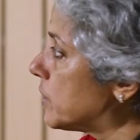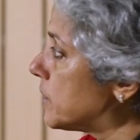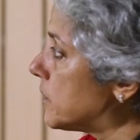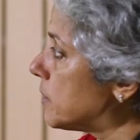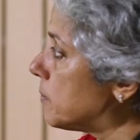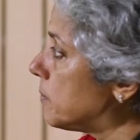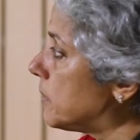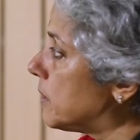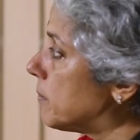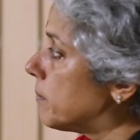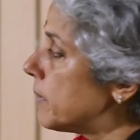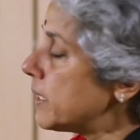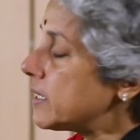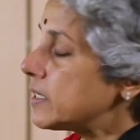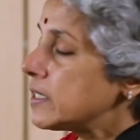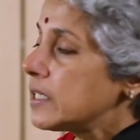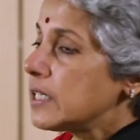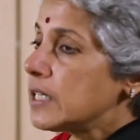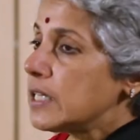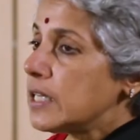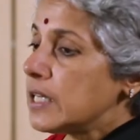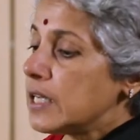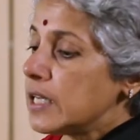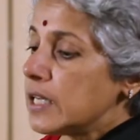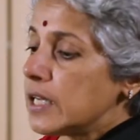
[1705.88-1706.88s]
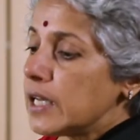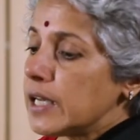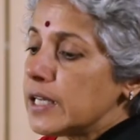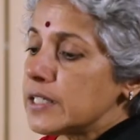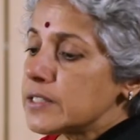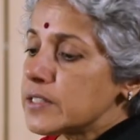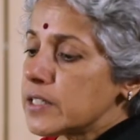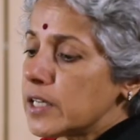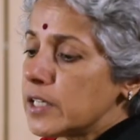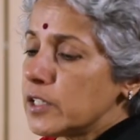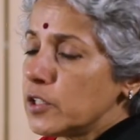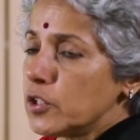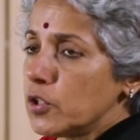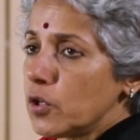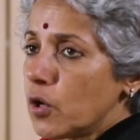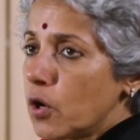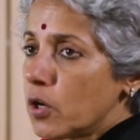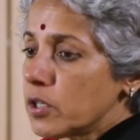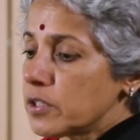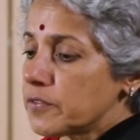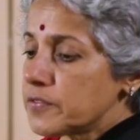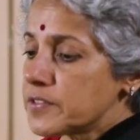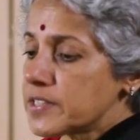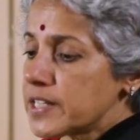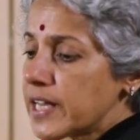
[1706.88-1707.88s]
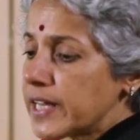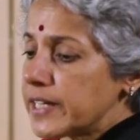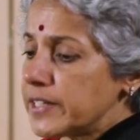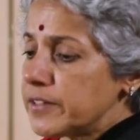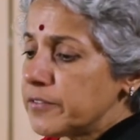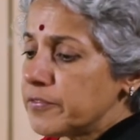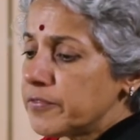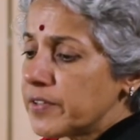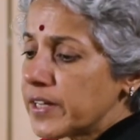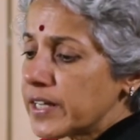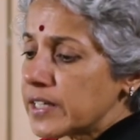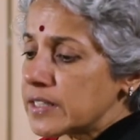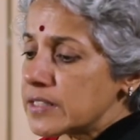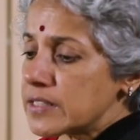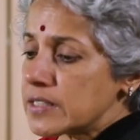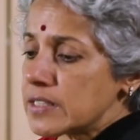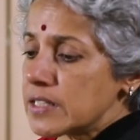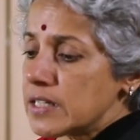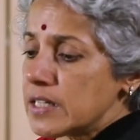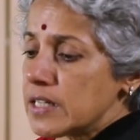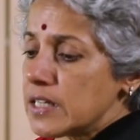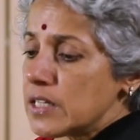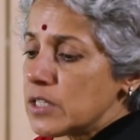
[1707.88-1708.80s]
T B, but has a lot of side effects.